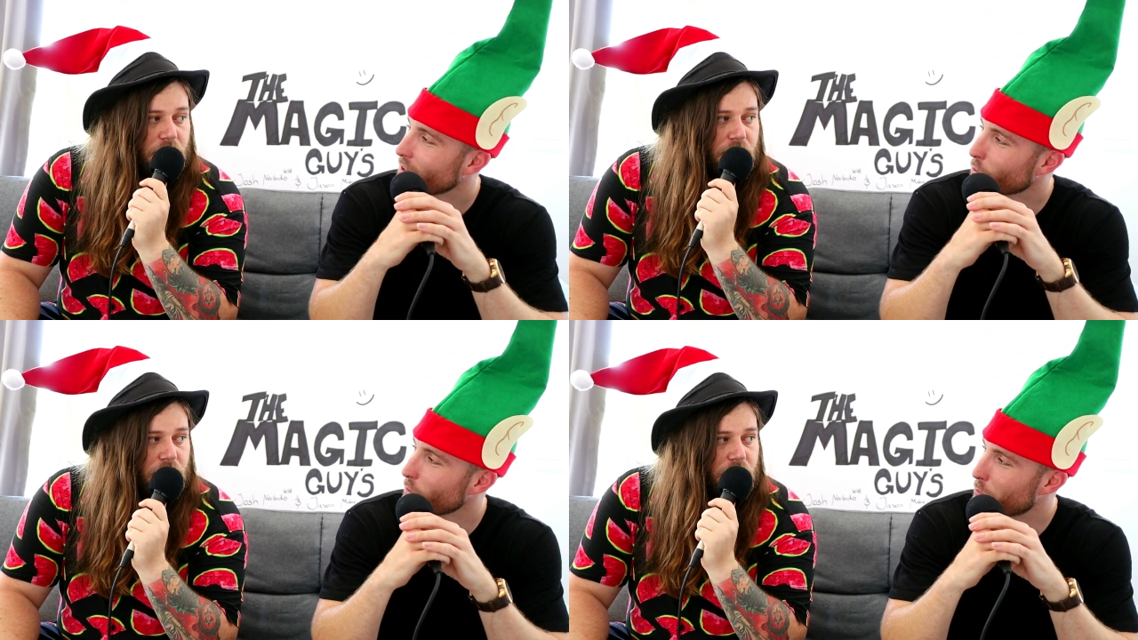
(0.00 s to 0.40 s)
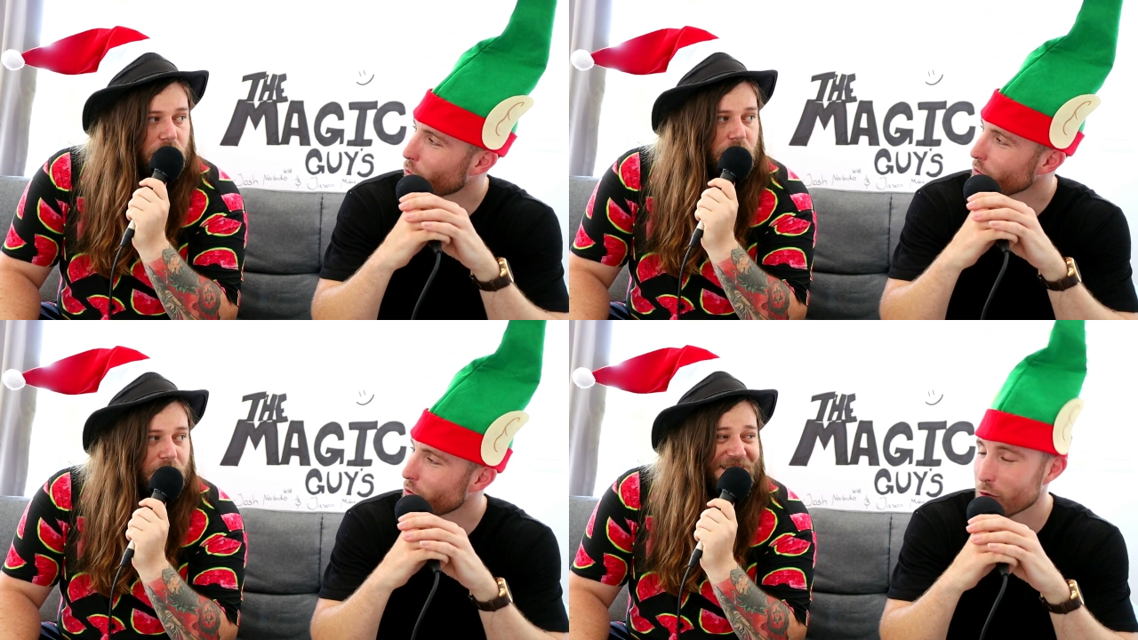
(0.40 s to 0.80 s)
Speaker 1: So we've
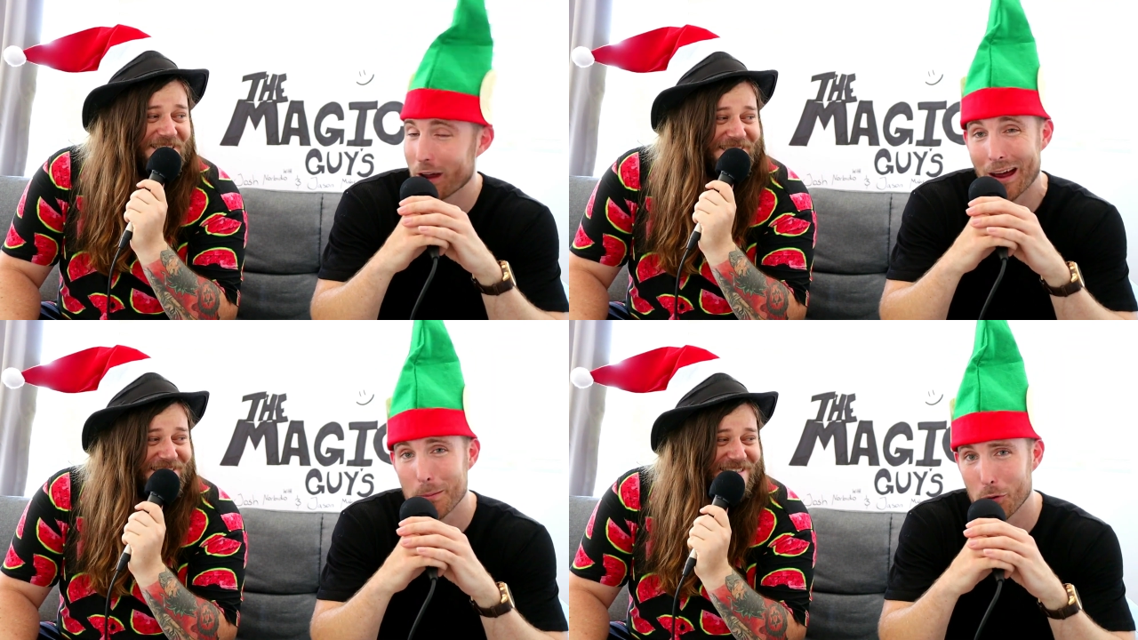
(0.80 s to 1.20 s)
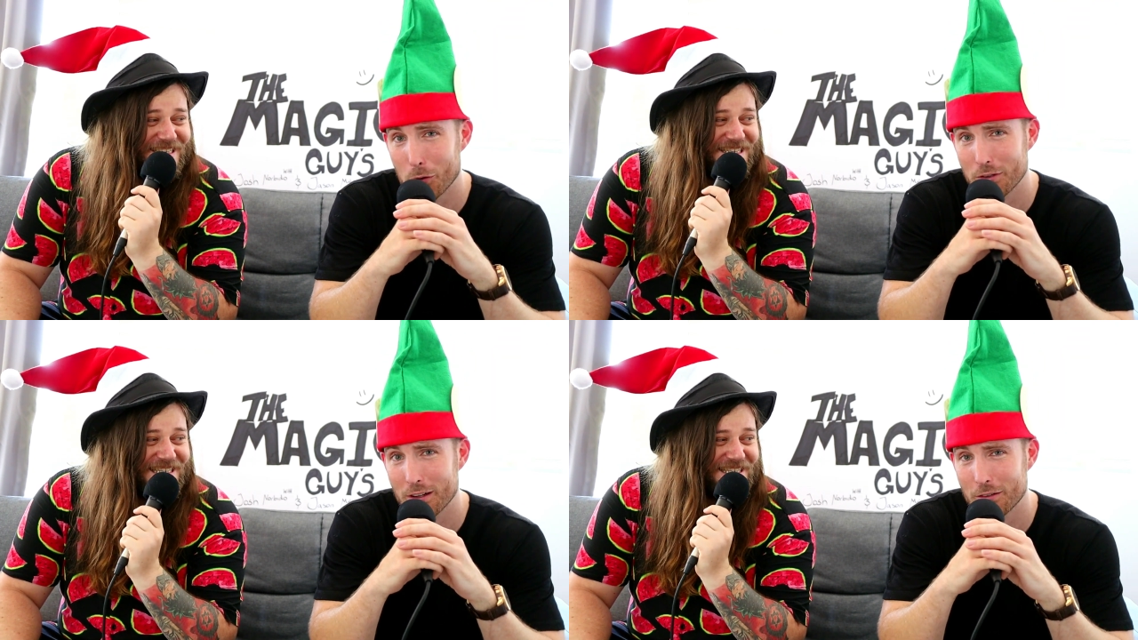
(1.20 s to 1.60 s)
brought you our
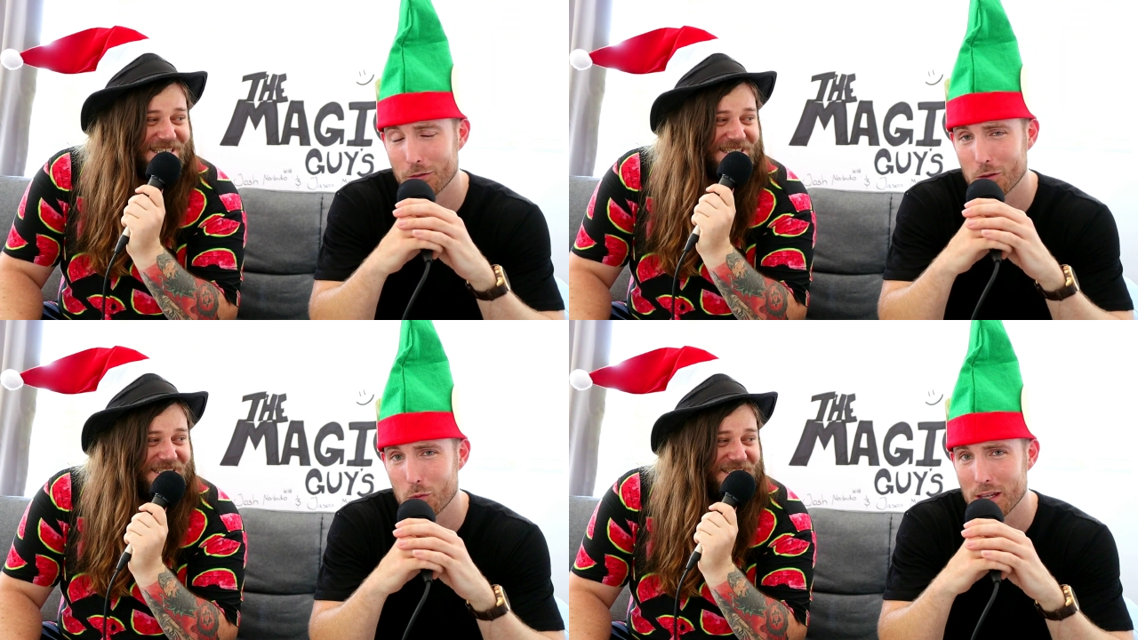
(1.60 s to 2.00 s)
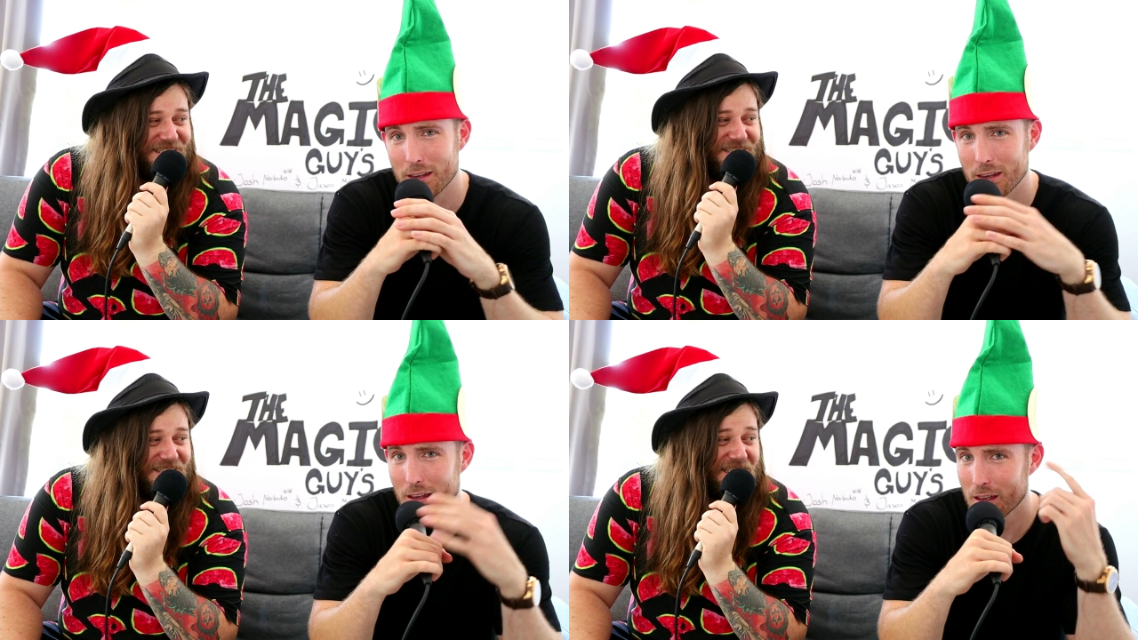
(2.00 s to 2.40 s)
podcast for the
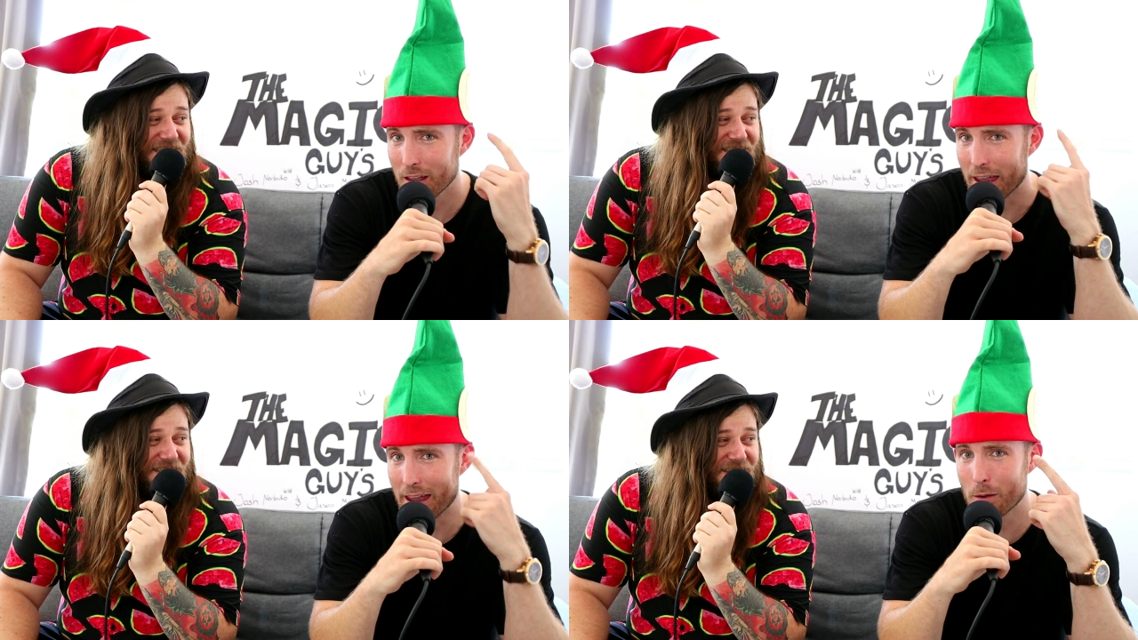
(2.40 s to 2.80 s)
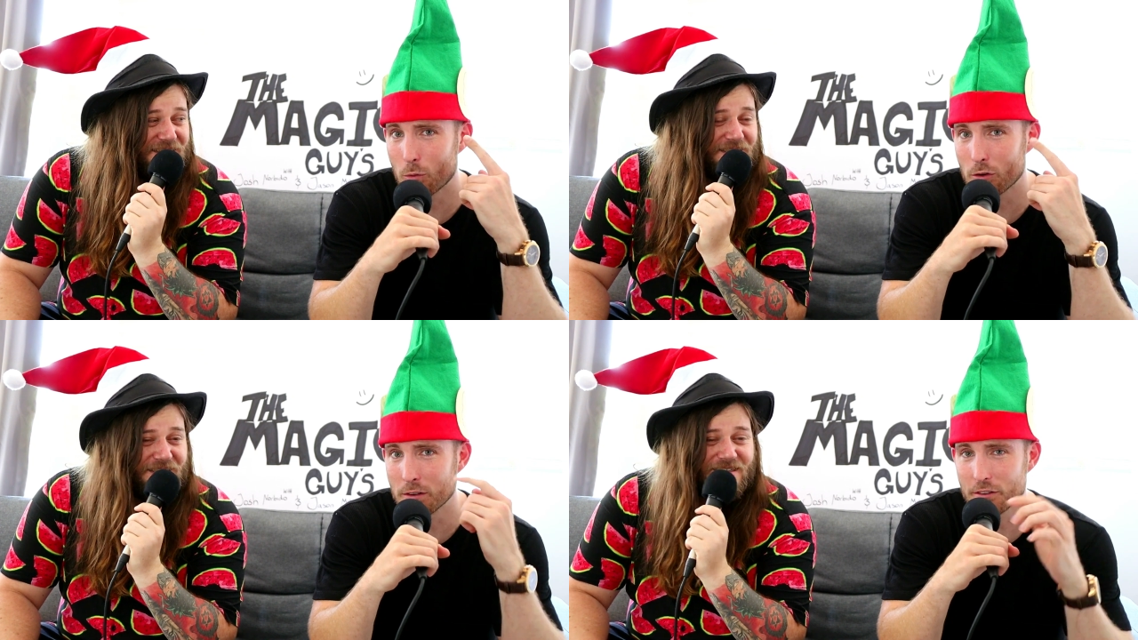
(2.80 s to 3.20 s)
week and we're in